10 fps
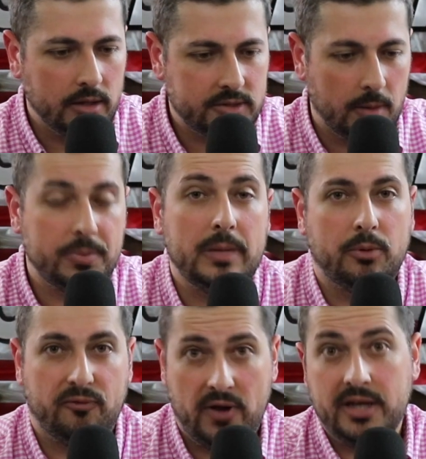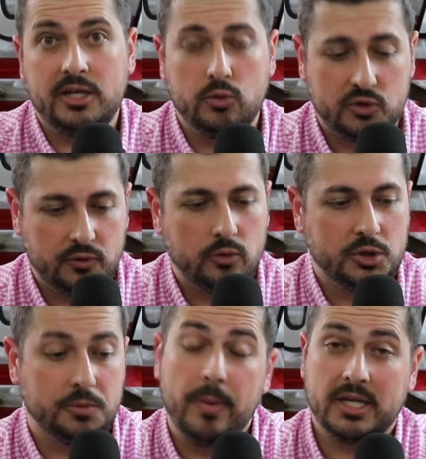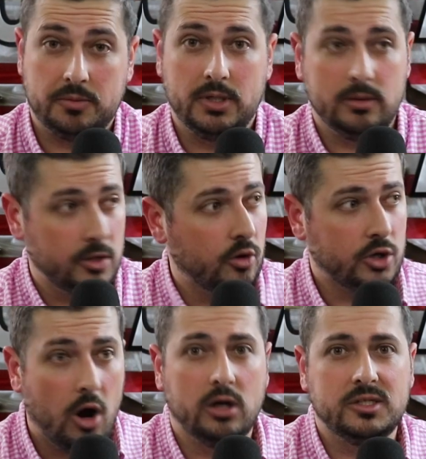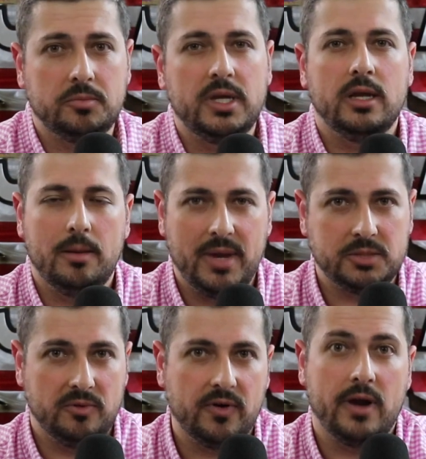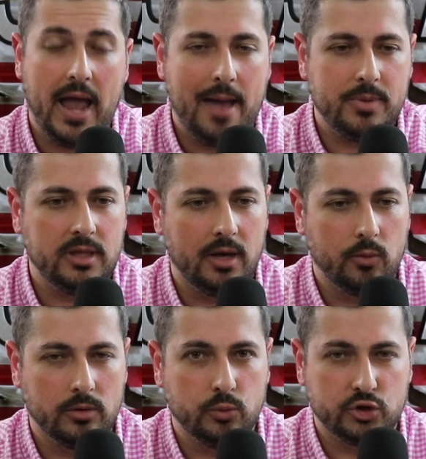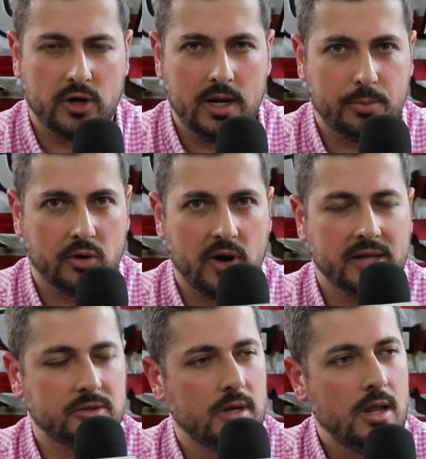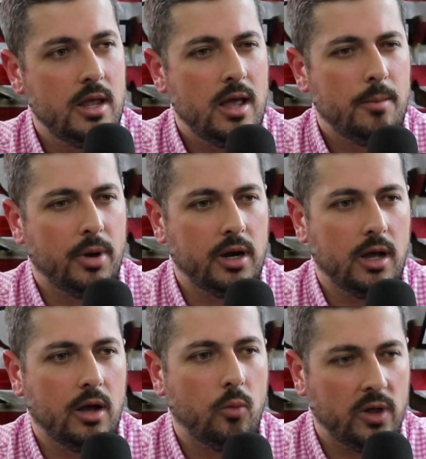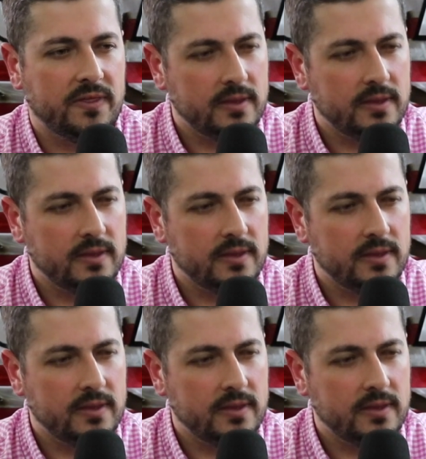some people find it useful, which makes me, it heartens me, and it makes me very happy that we're trying to progress. But one